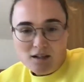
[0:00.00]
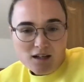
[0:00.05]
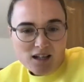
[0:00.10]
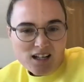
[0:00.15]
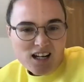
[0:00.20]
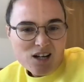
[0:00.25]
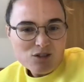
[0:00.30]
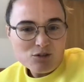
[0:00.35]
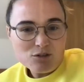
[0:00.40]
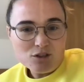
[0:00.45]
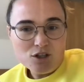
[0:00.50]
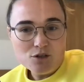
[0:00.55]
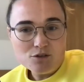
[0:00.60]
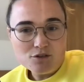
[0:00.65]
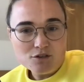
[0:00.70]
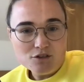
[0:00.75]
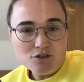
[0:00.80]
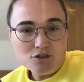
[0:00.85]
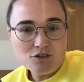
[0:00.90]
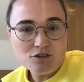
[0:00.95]
allows girls
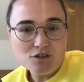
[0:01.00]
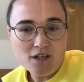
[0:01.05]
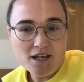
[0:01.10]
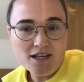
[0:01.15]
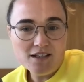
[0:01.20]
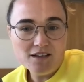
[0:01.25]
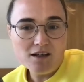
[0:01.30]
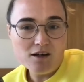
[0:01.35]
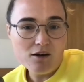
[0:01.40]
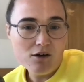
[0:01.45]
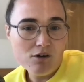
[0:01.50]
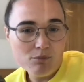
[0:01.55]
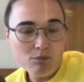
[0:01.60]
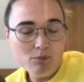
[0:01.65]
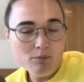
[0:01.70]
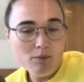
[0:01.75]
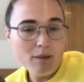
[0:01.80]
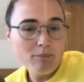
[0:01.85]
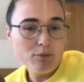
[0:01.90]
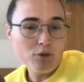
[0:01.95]
to just say like, oh,
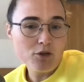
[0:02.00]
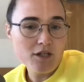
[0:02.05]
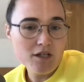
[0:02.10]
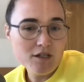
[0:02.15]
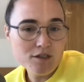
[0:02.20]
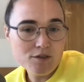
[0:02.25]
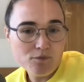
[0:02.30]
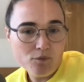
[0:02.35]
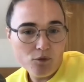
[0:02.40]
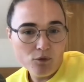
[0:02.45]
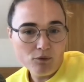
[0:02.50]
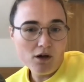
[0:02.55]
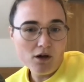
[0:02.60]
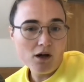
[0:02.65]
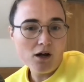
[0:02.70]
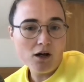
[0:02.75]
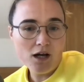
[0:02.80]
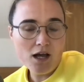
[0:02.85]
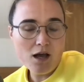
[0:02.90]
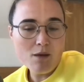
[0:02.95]
my body is for a higher